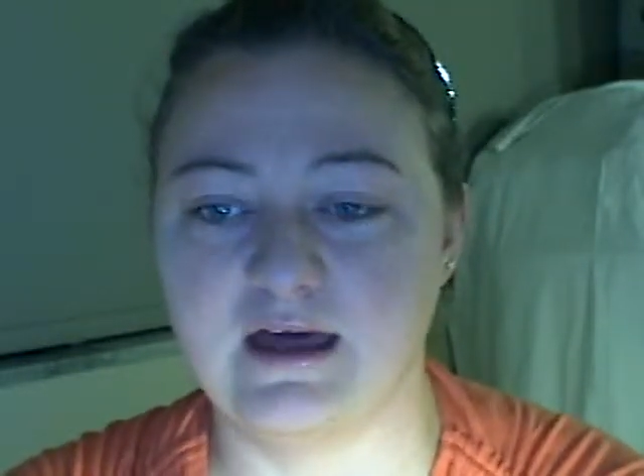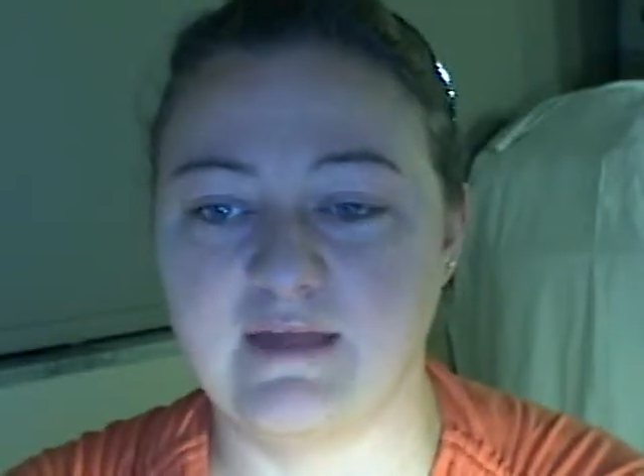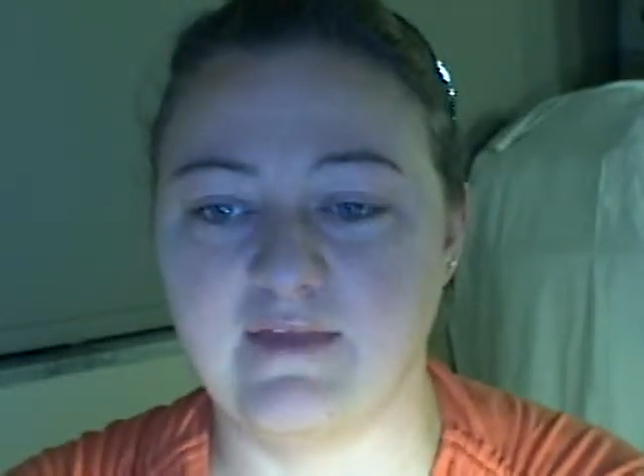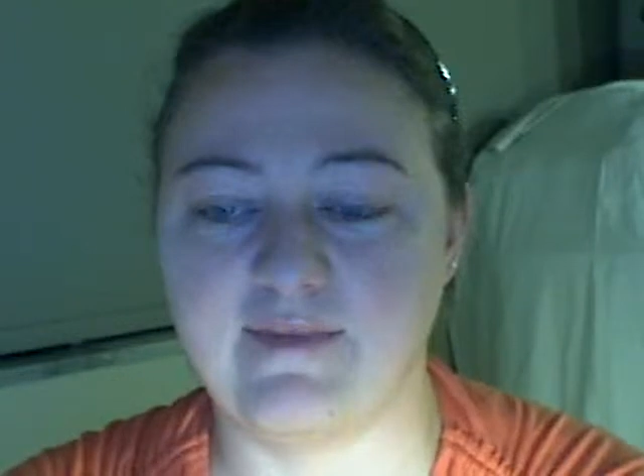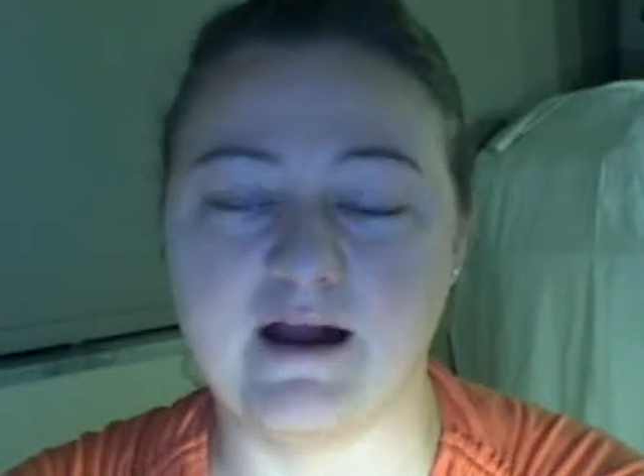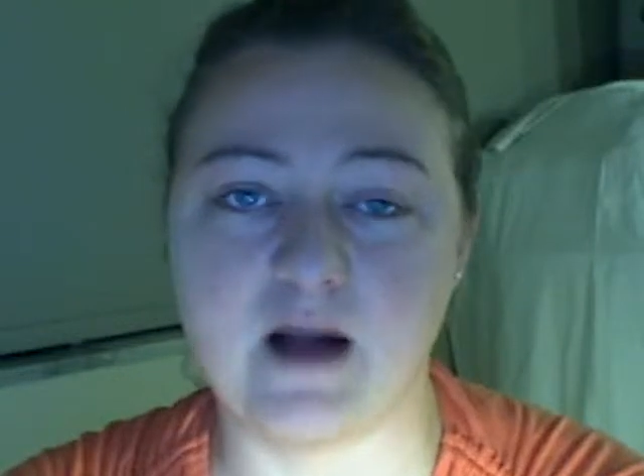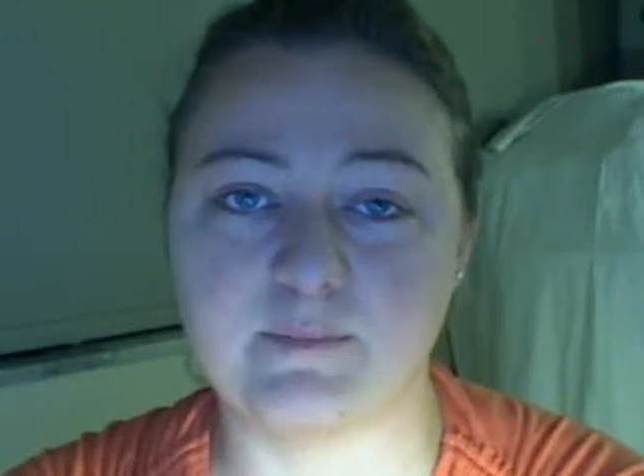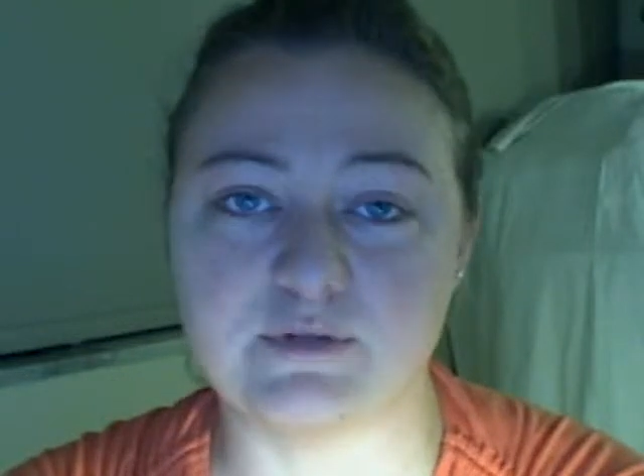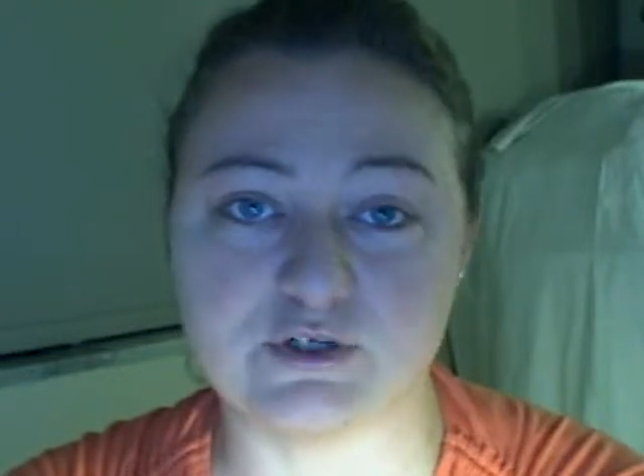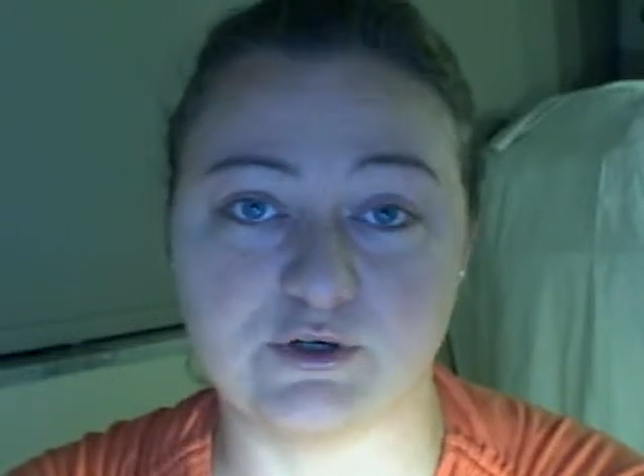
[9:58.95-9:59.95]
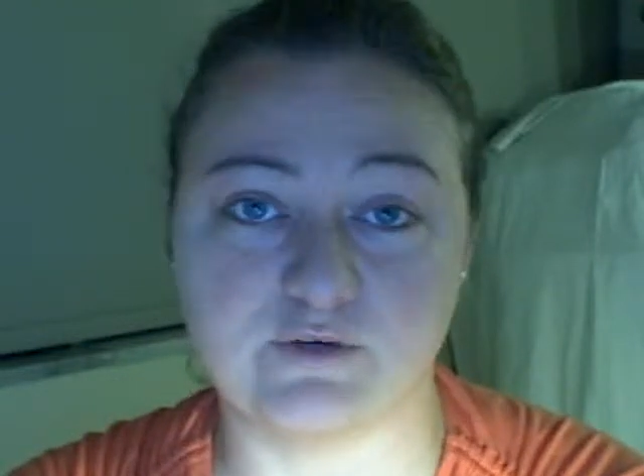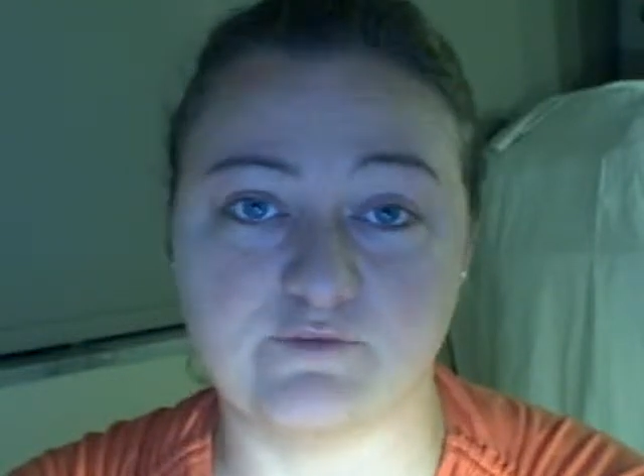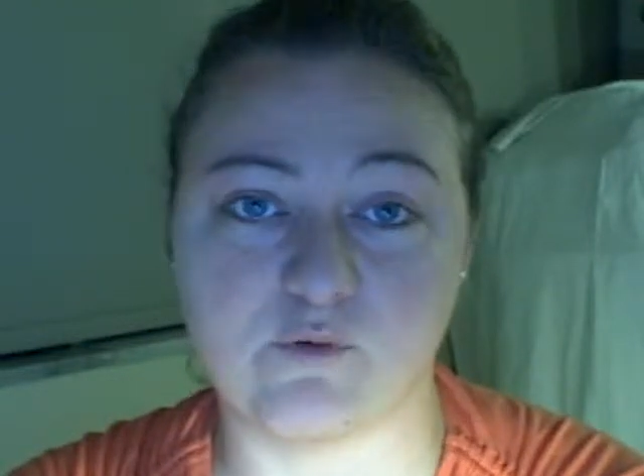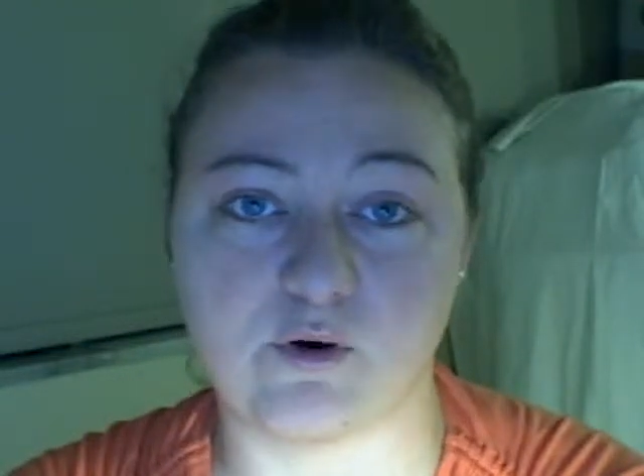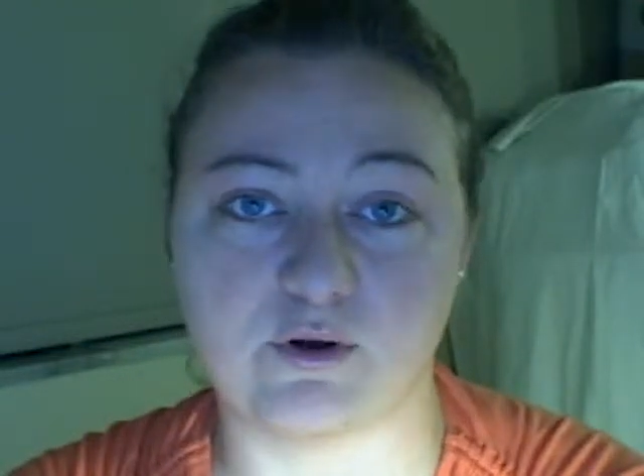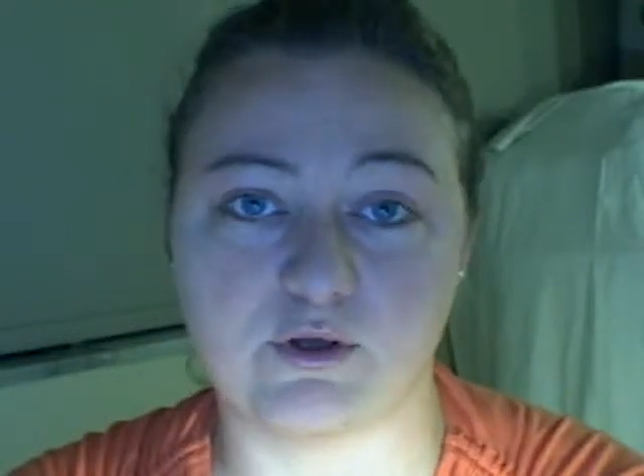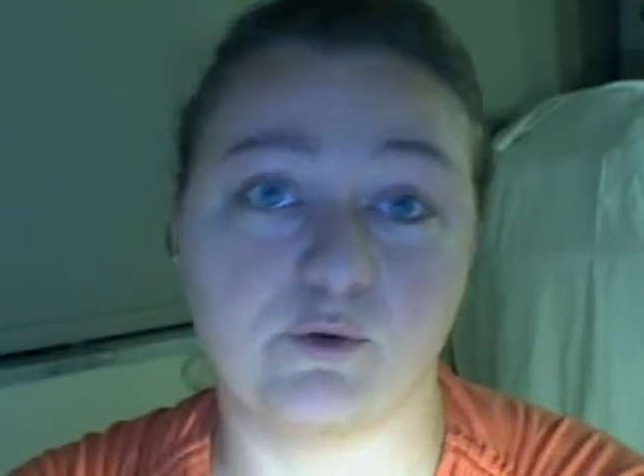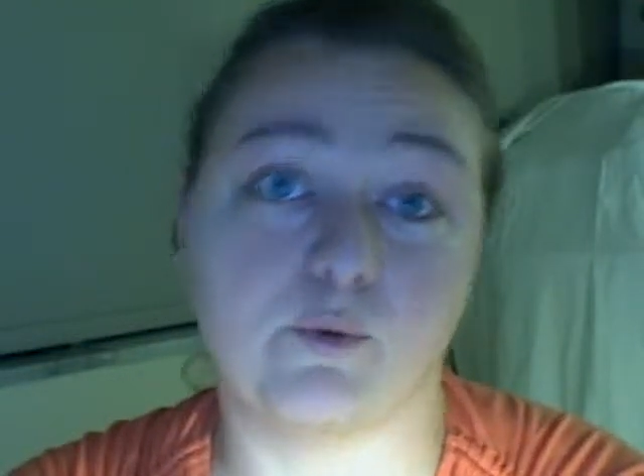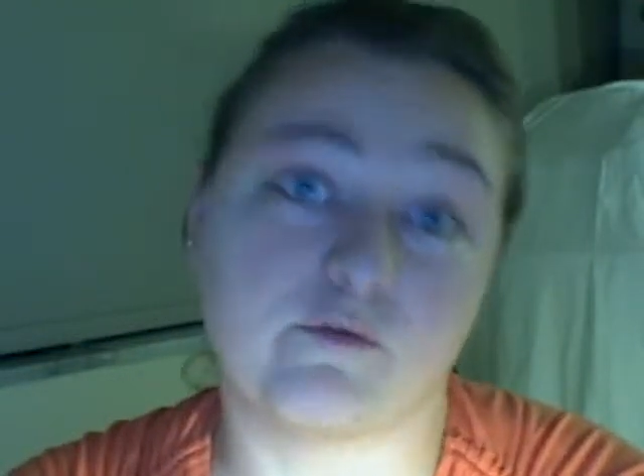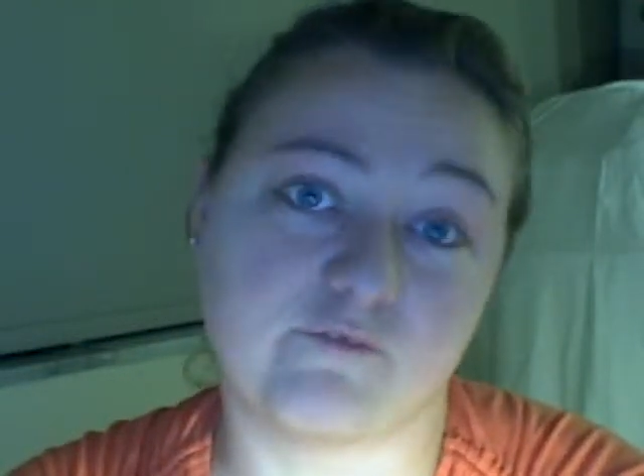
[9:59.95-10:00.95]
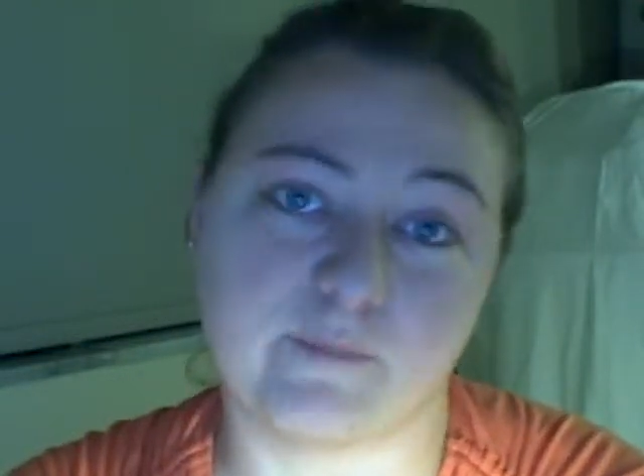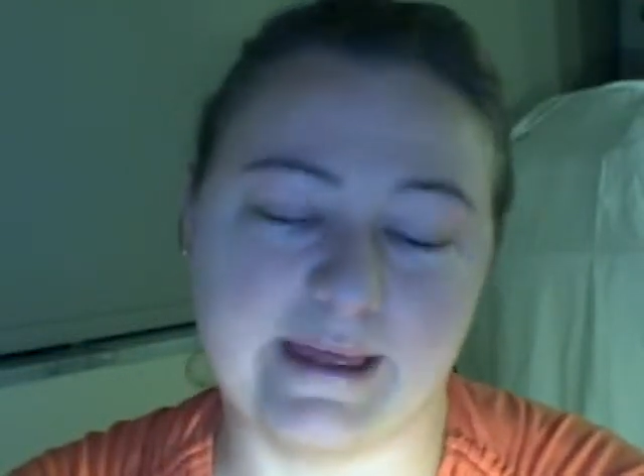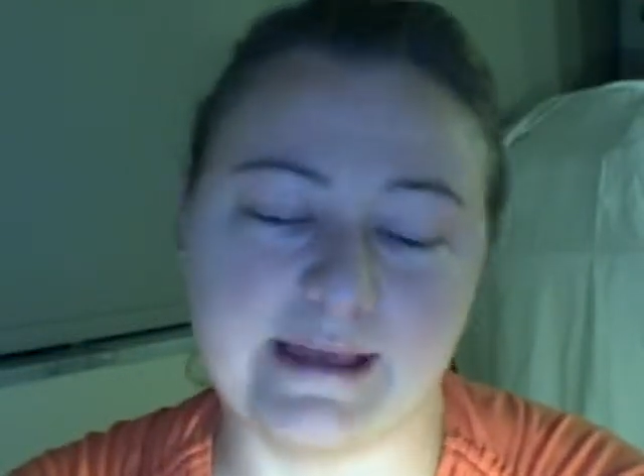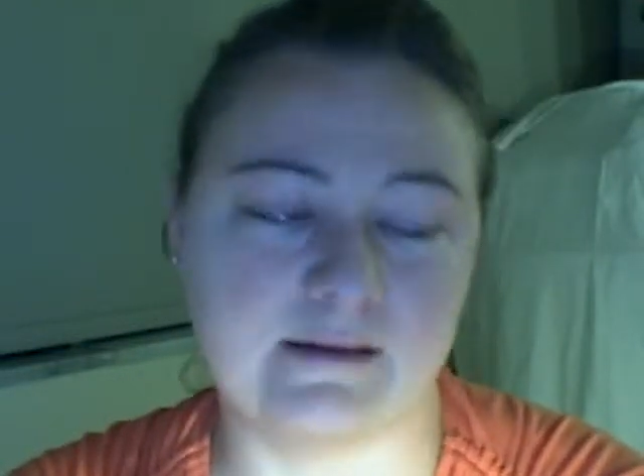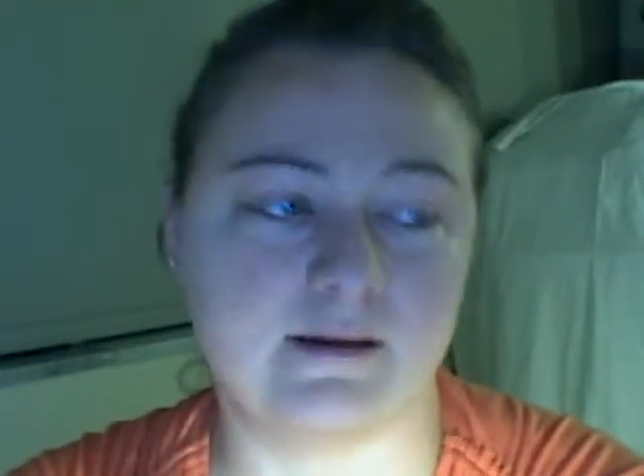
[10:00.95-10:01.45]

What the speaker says: accomplish good for you or for me.